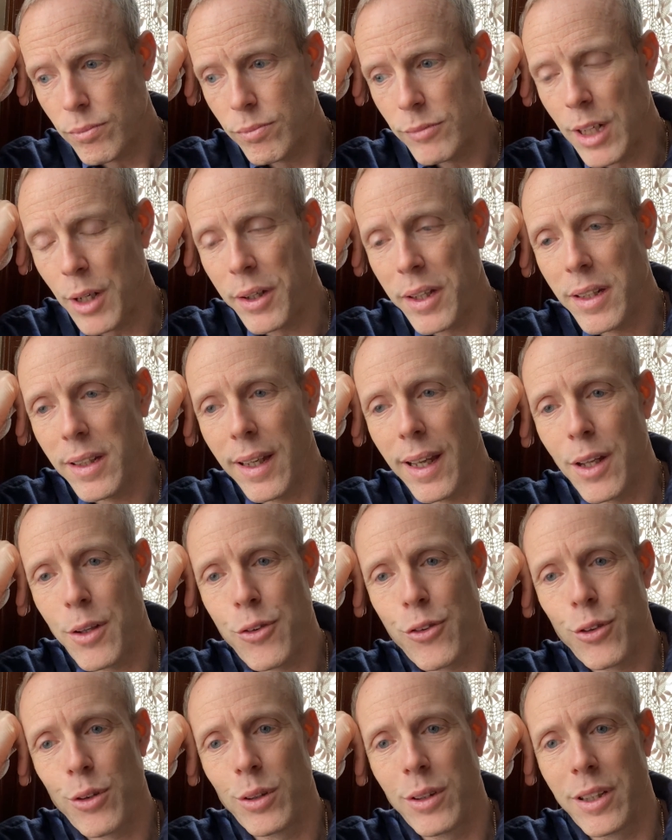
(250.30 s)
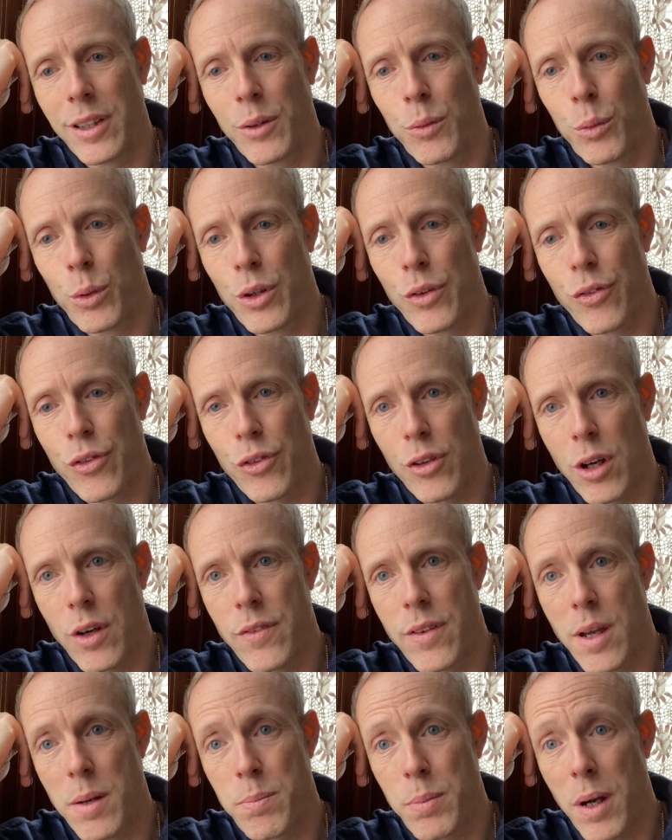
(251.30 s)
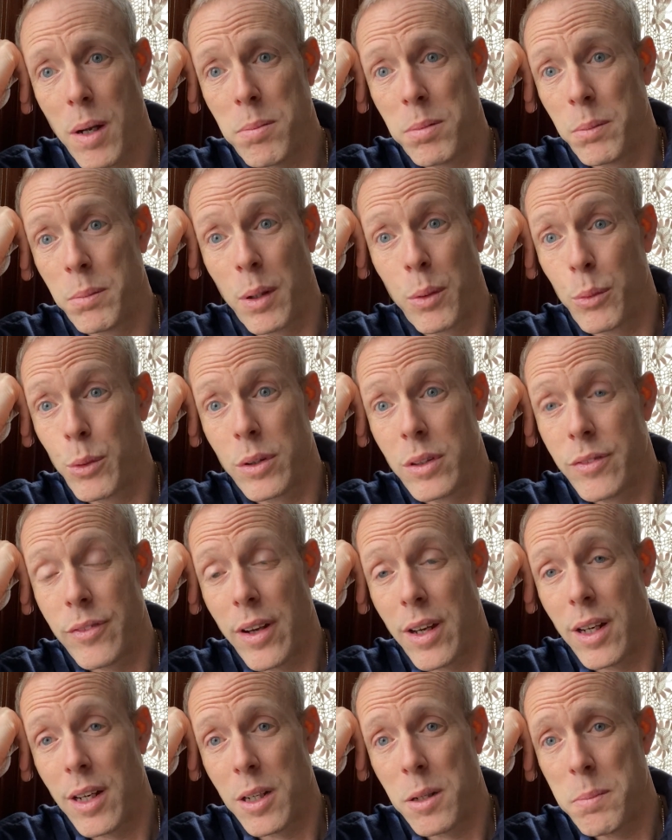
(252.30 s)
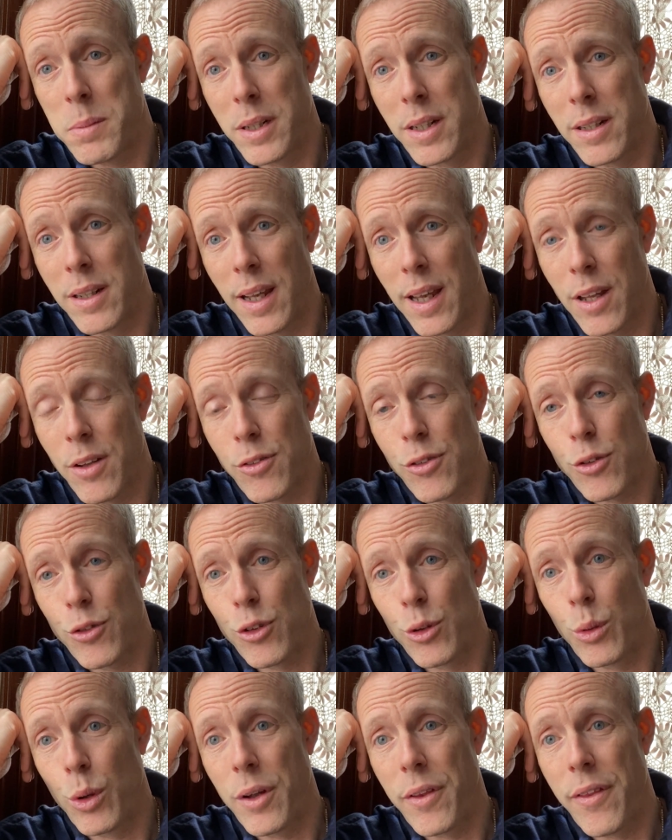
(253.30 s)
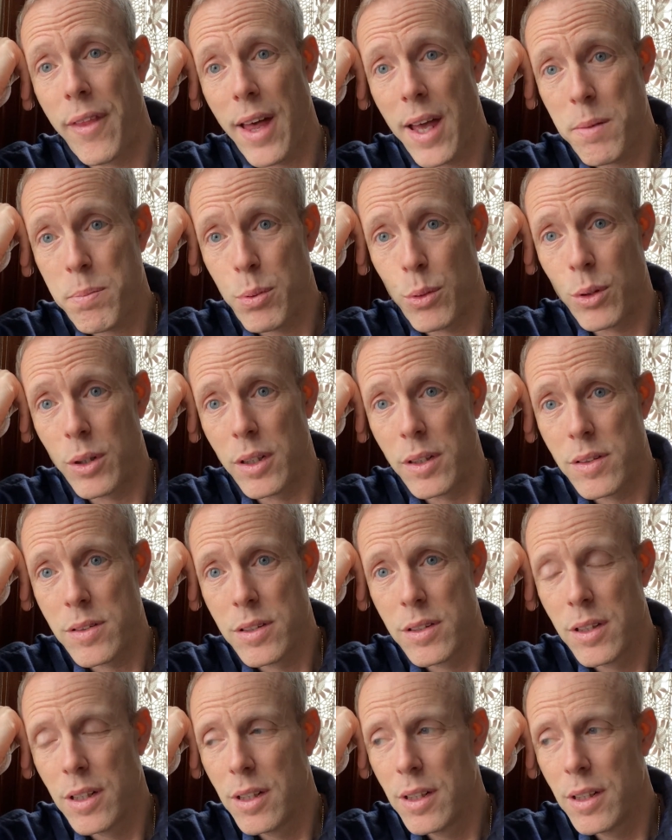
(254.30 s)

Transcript: Now, getting out certainly would have solved that problem. I wouldn't have had anybody to answer to on that point.